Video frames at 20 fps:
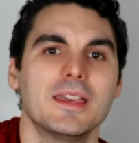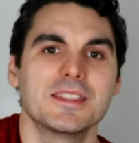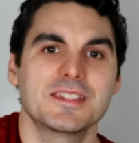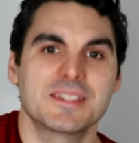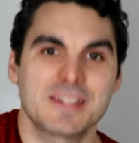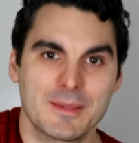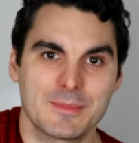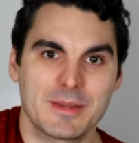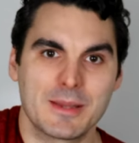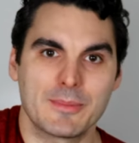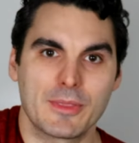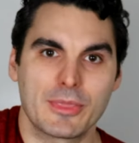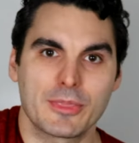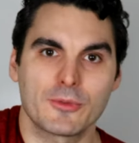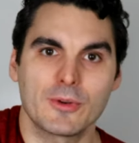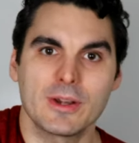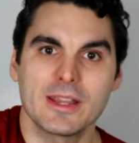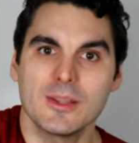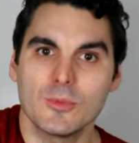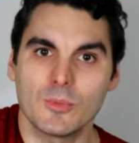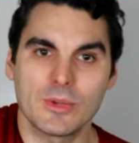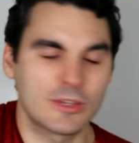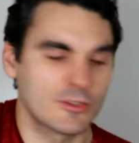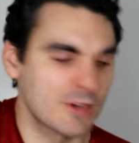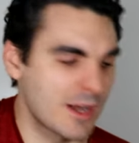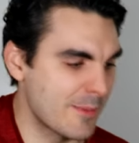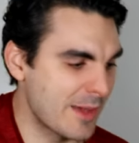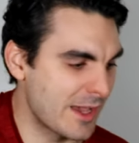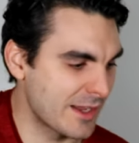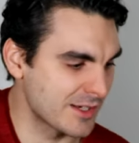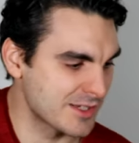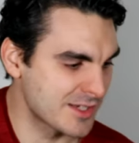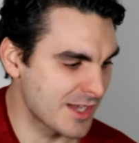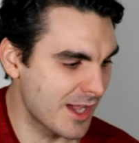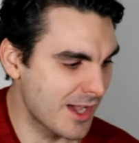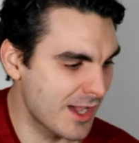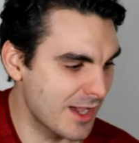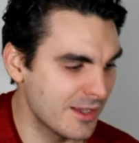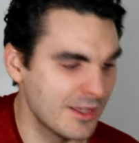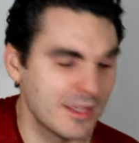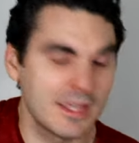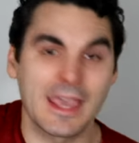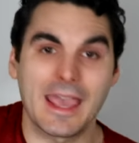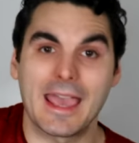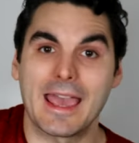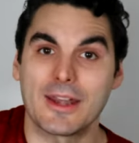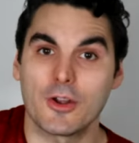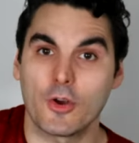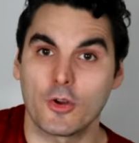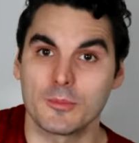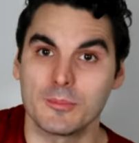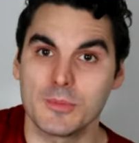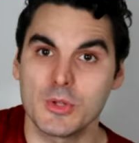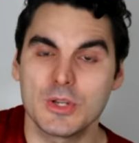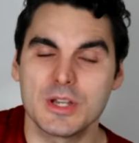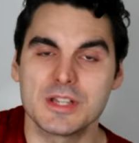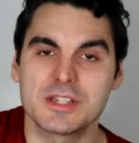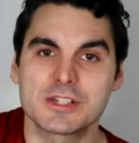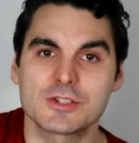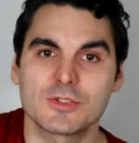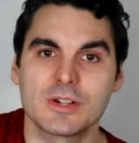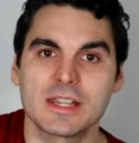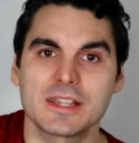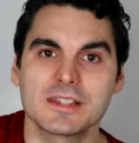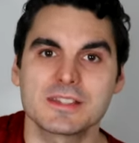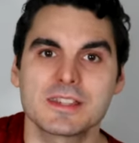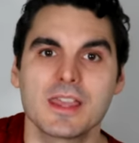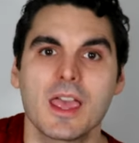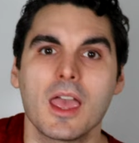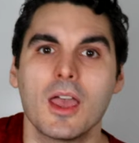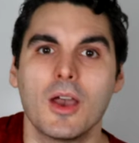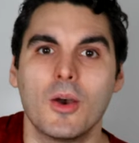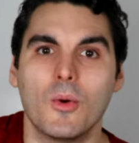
Step number three, we grab our guitar and on muted strings,